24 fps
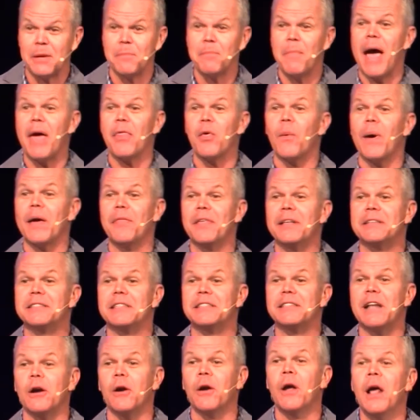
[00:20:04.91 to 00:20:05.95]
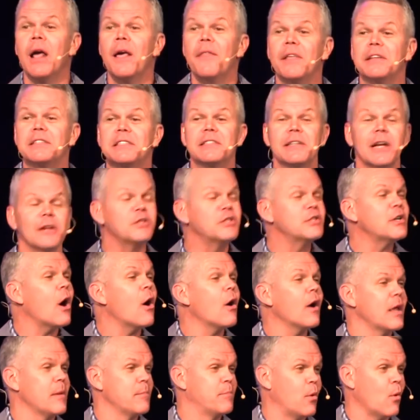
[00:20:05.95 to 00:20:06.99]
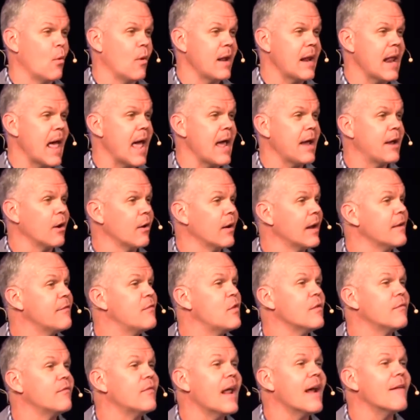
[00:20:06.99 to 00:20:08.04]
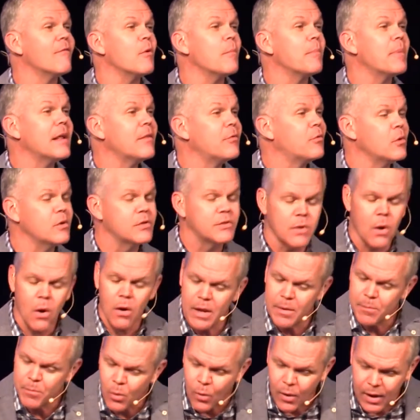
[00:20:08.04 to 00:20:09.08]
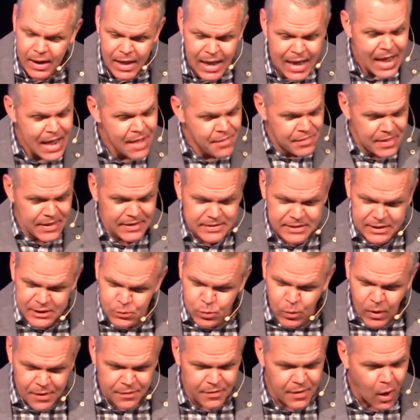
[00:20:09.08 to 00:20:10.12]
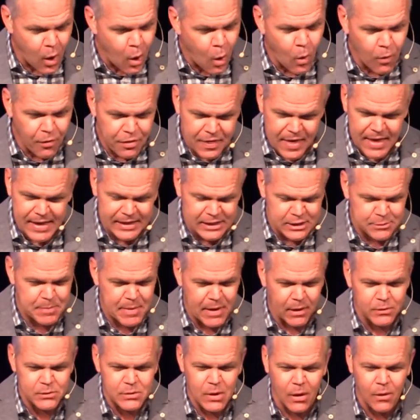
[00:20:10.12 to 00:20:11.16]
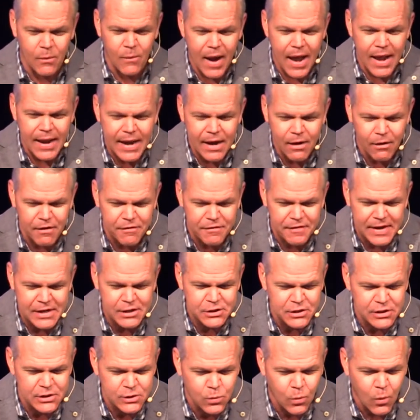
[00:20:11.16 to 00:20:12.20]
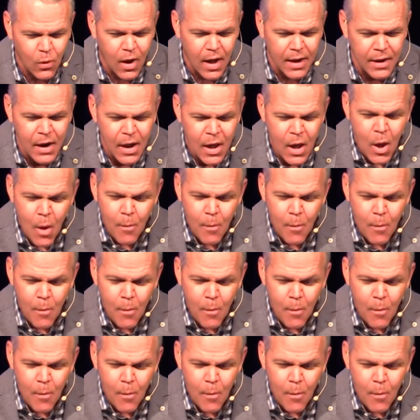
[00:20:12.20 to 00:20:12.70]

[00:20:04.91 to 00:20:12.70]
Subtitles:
And by the way, this is our starting point anchor. If you've never been through starting point, this is what the whole thing is built on right here. Ephesians 1.